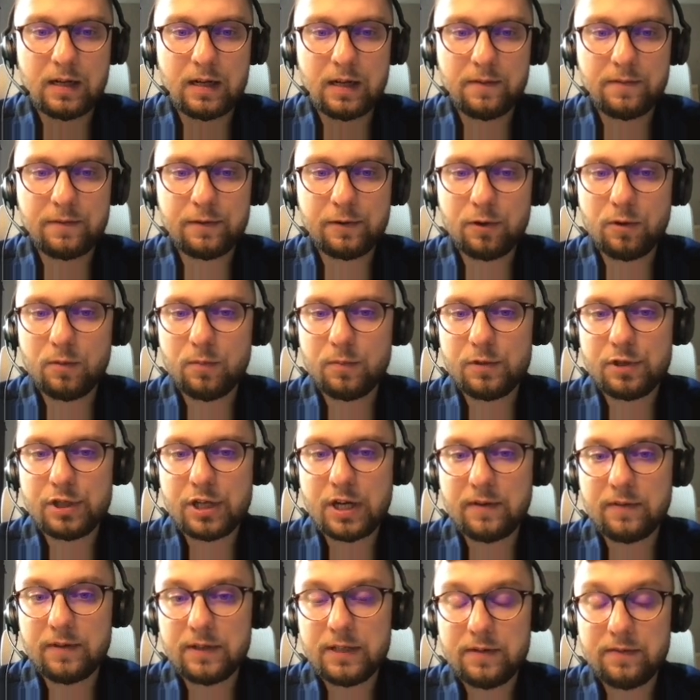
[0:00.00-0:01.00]
from
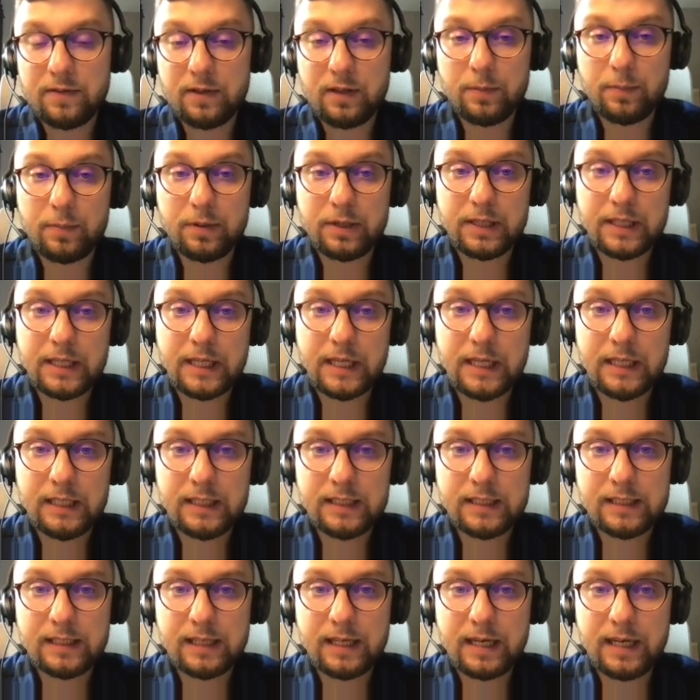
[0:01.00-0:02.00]
Java Developer
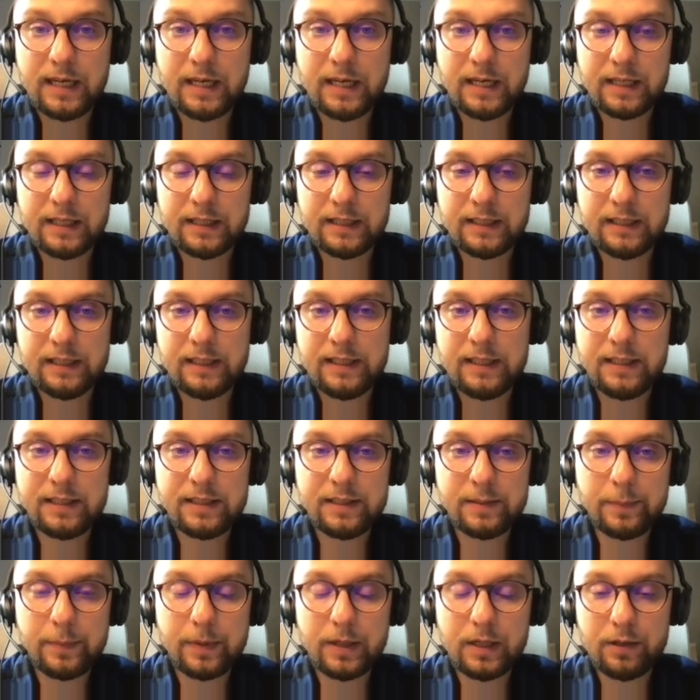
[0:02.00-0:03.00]
Days, and it is
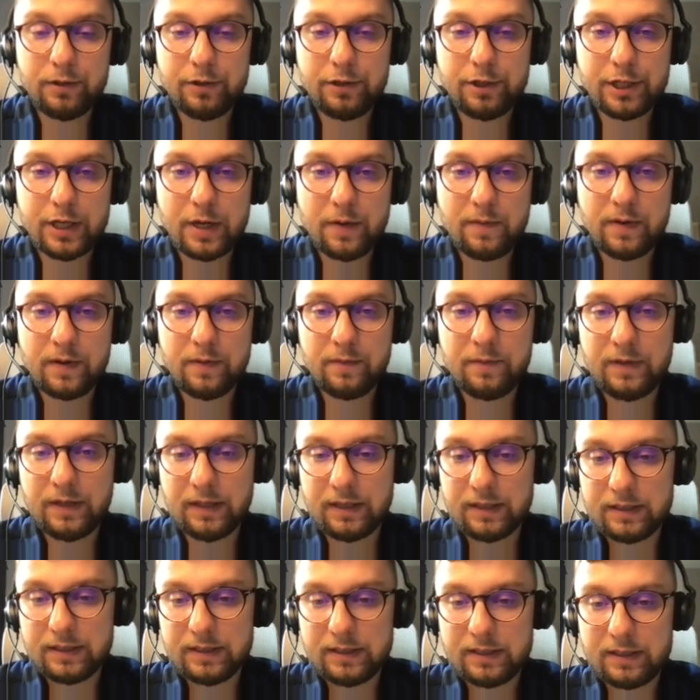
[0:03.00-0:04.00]
about
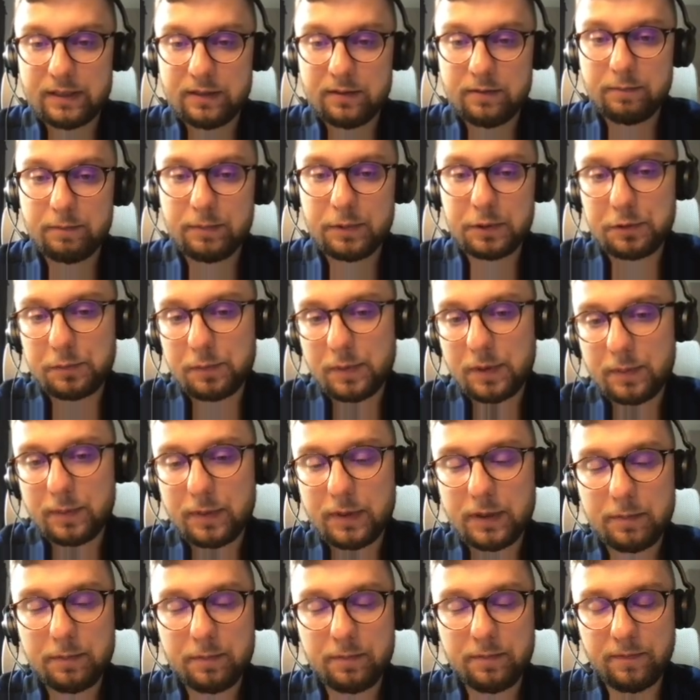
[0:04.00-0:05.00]
JavaFX. You
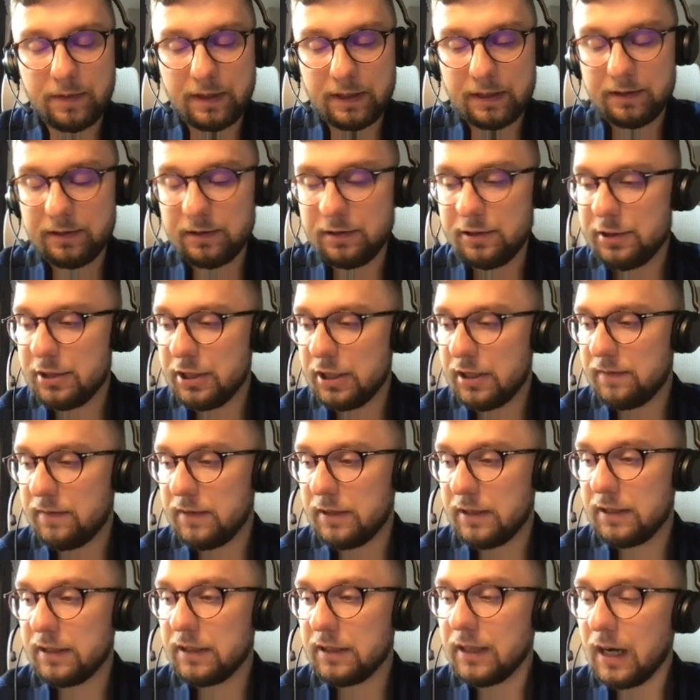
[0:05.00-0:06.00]
remember when
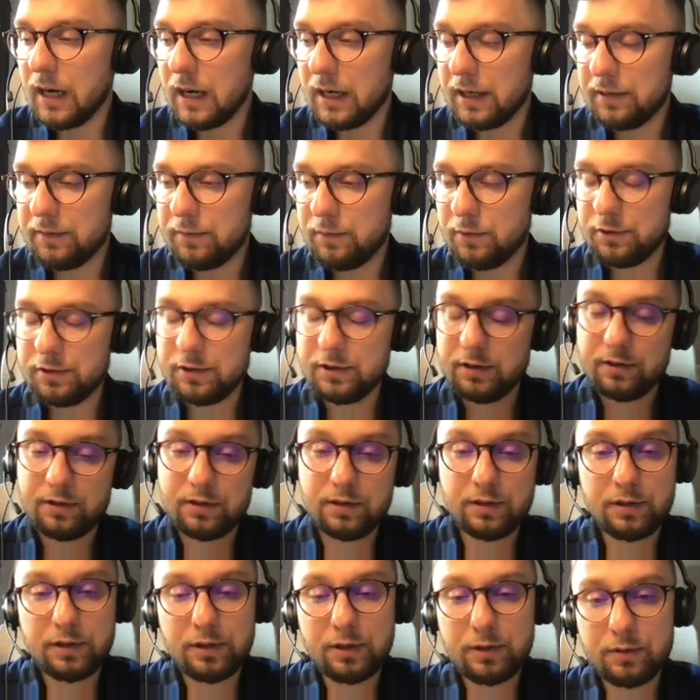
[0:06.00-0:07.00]
Java 9 was
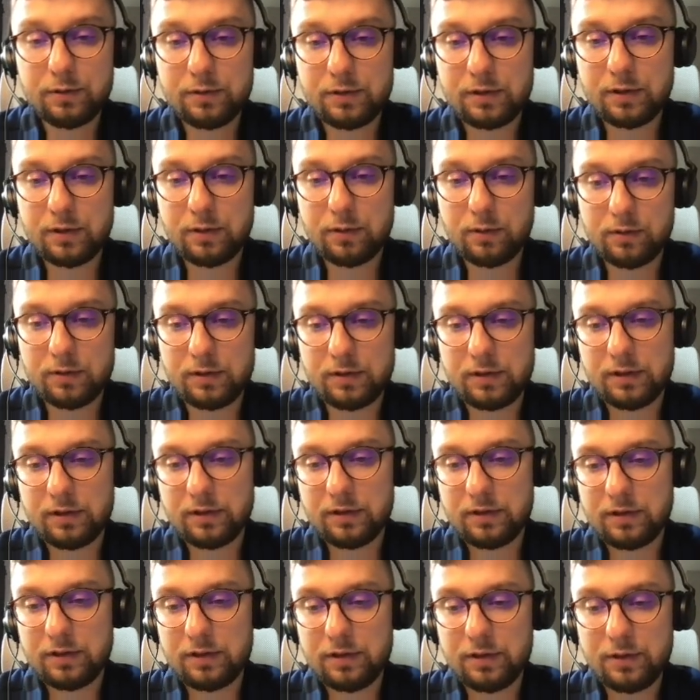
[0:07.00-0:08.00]
introduced, it also
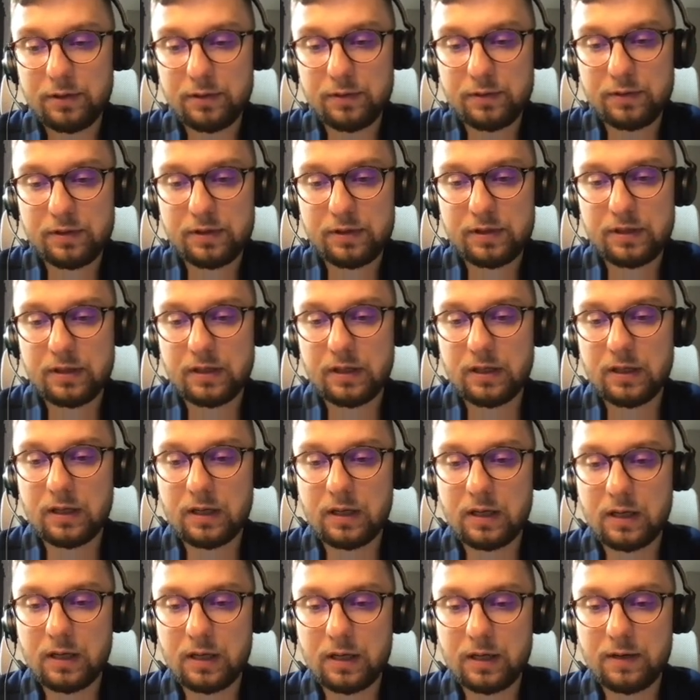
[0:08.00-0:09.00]
introduced
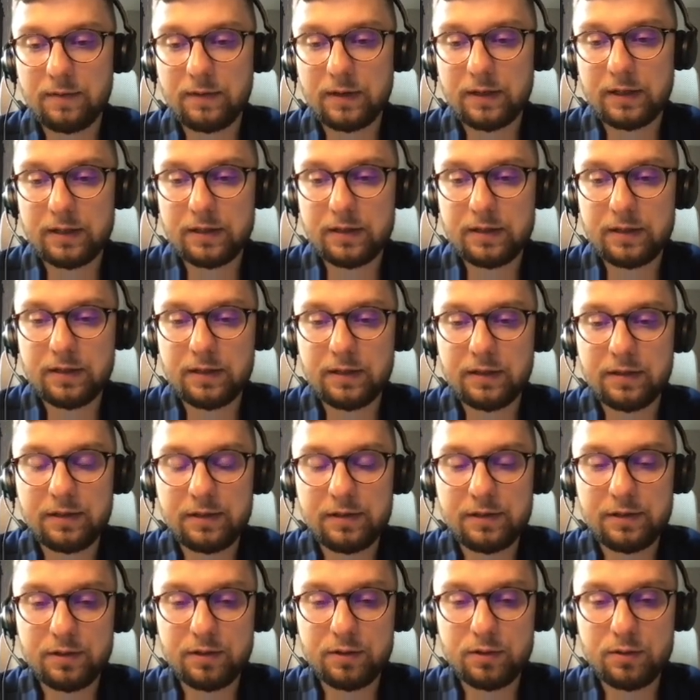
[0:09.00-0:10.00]
a quite
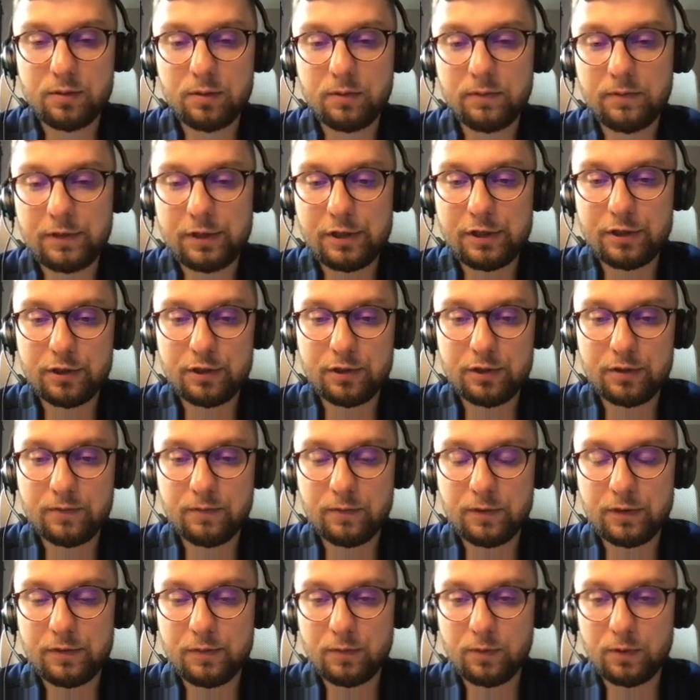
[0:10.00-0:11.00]
interesting tool
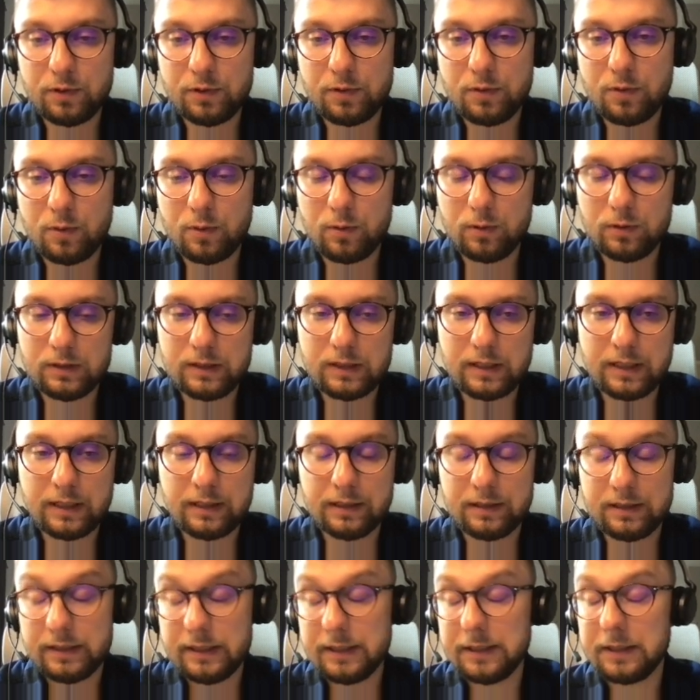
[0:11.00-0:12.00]
which was called
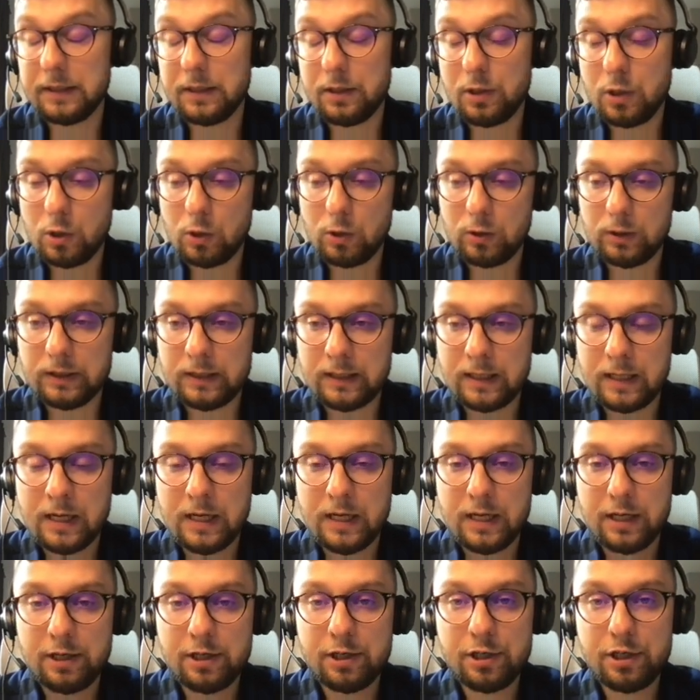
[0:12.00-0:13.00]
and still called
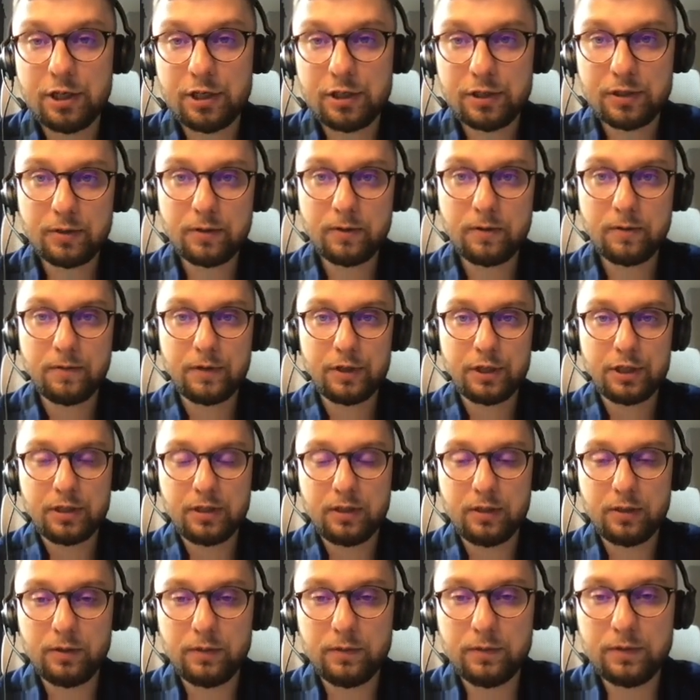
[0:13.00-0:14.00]
Jigsaw, which
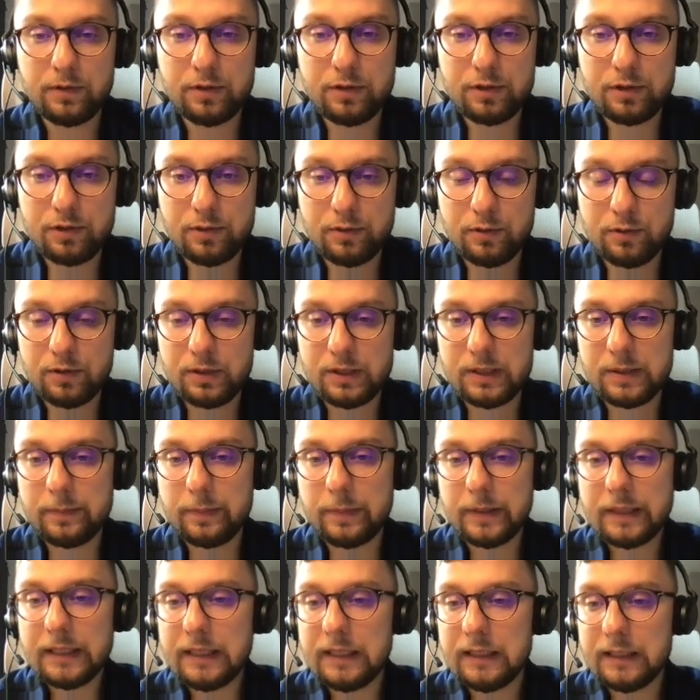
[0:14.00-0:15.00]
allowed to
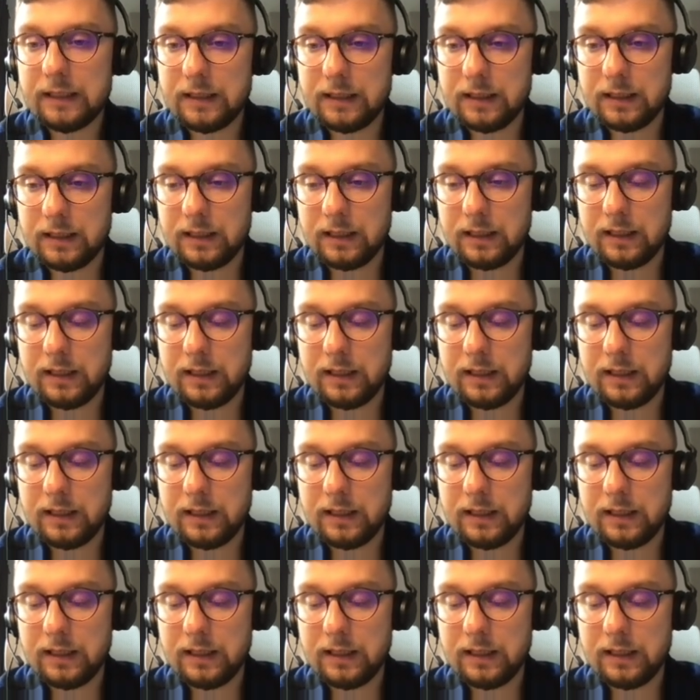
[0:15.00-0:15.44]
split